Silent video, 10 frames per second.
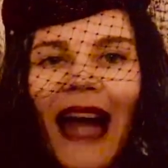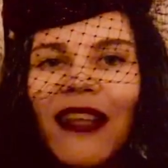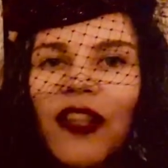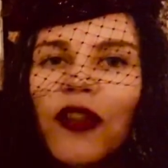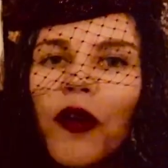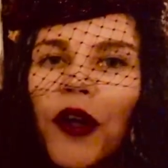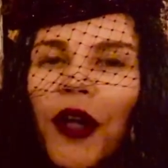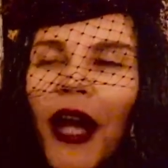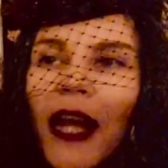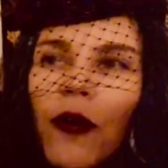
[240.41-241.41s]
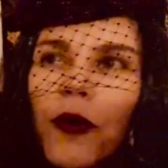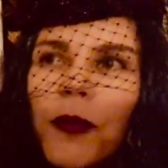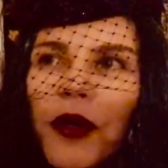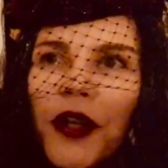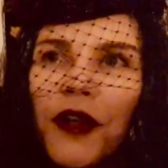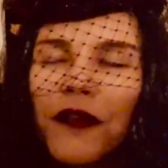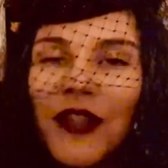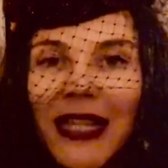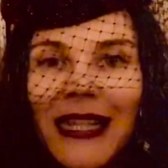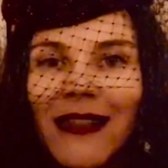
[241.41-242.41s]
and then you have got a group of
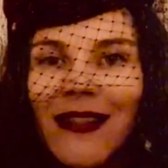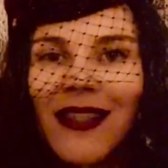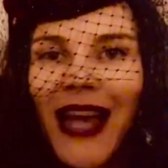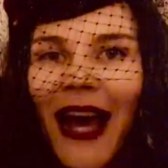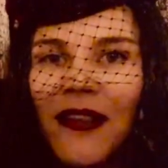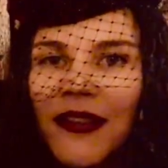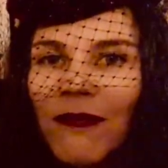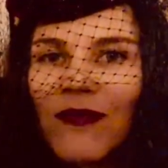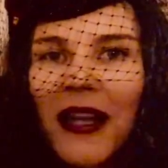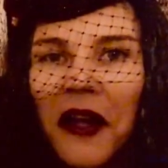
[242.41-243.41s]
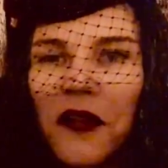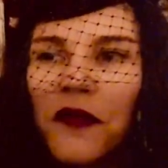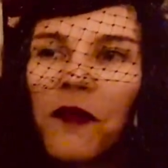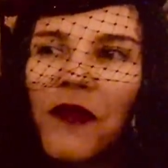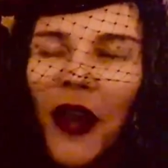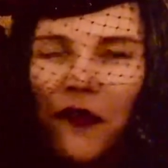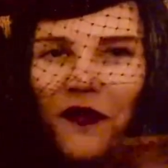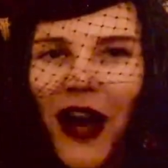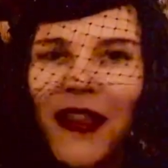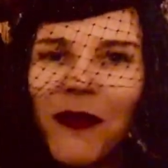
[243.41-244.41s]
teens that kind of
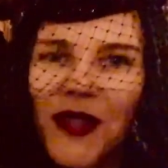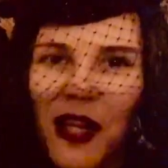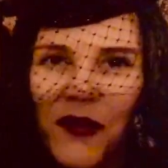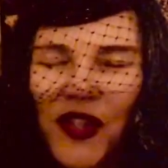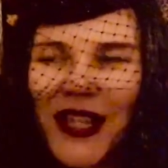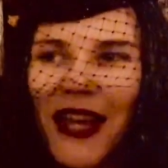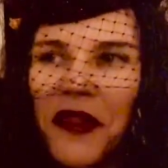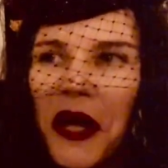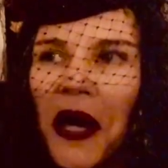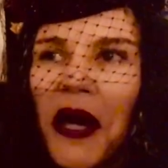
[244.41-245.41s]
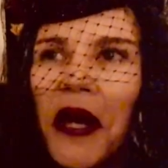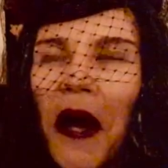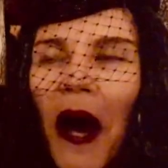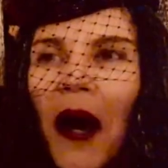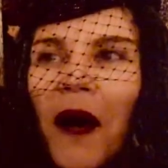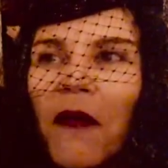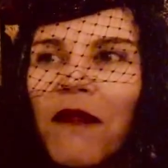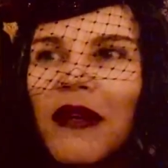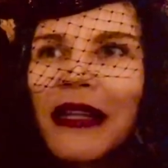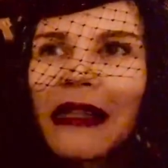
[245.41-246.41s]
find themselves together,
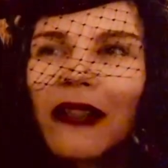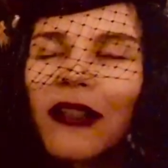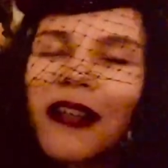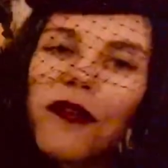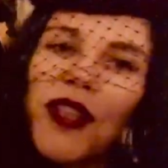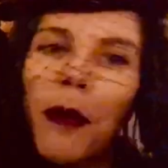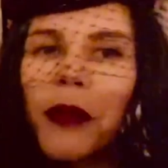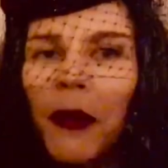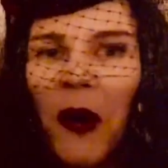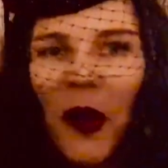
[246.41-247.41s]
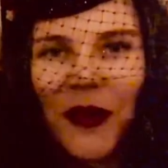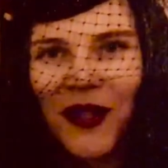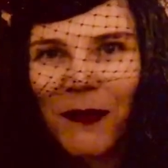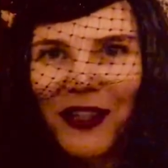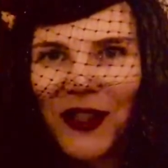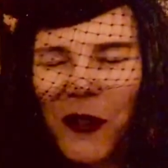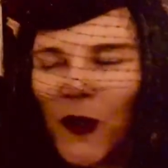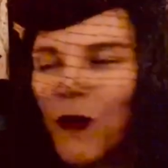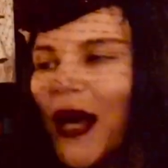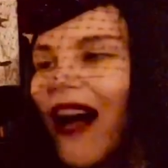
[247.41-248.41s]
um, kind of stumble upon this magical
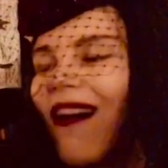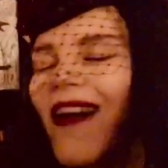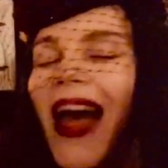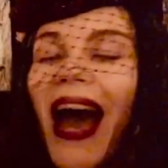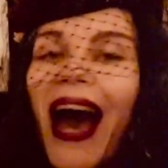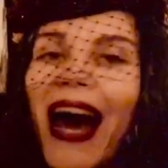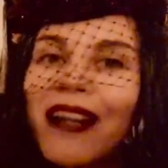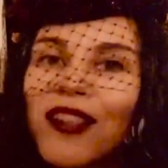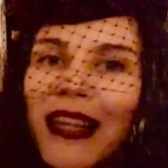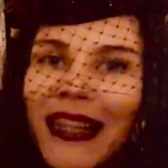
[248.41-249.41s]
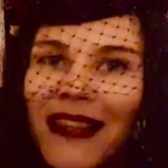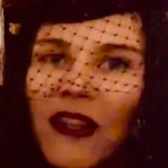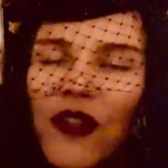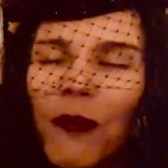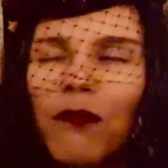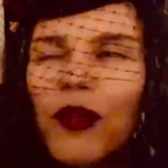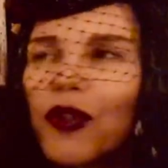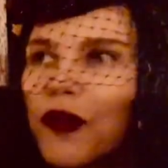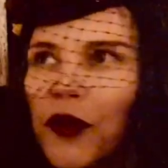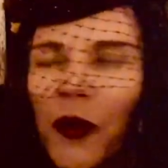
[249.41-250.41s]
spell. And again, there's some
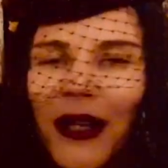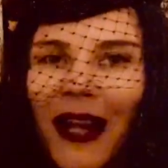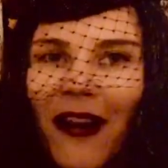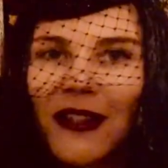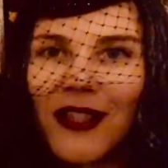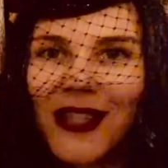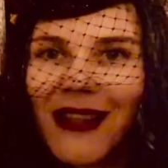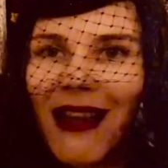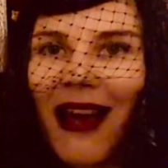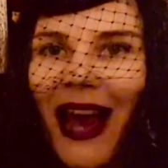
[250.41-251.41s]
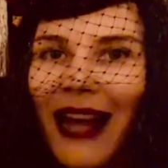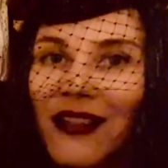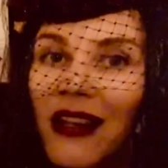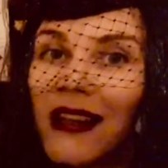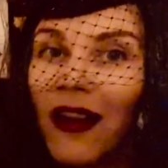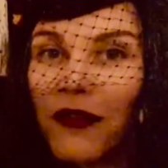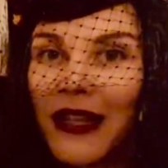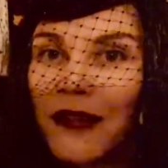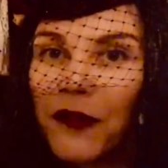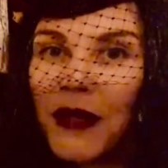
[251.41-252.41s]
beautiful queer characters in there and
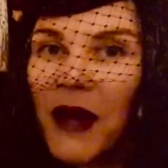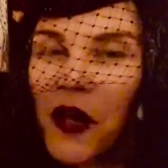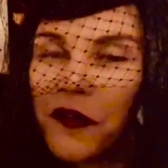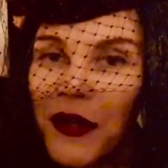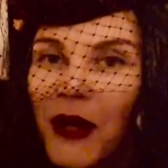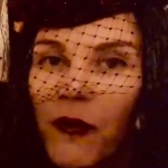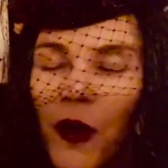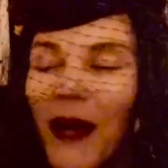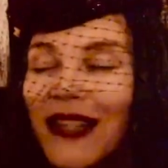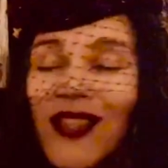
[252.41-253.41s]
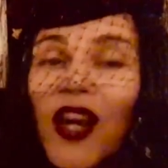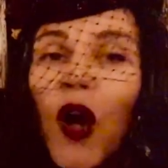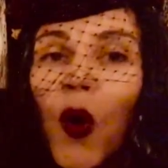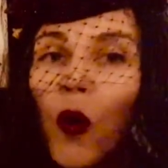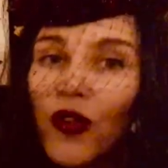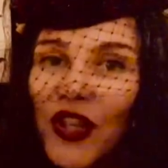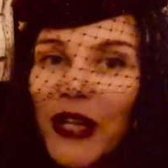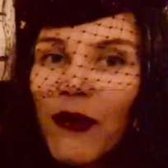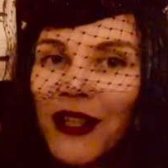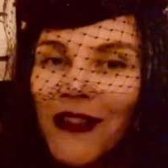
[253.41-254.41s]
lovely female, female romance,
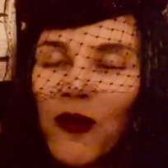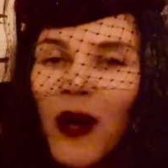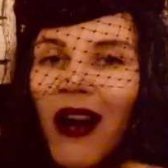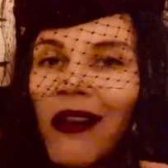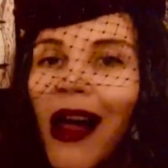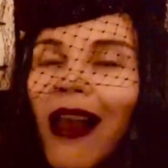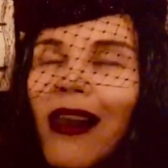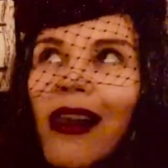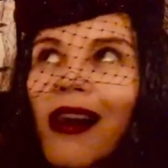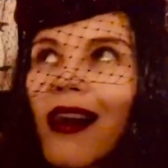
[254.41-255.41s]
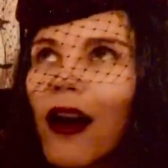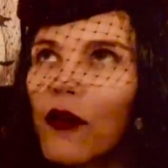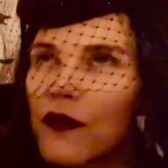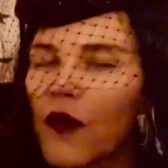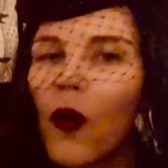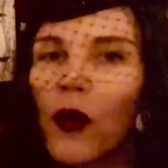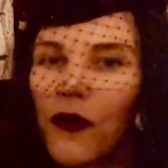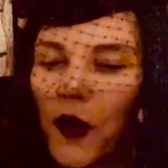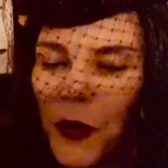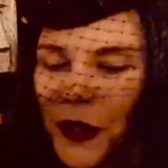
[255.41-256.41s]
gorgeously written as well. Love all of her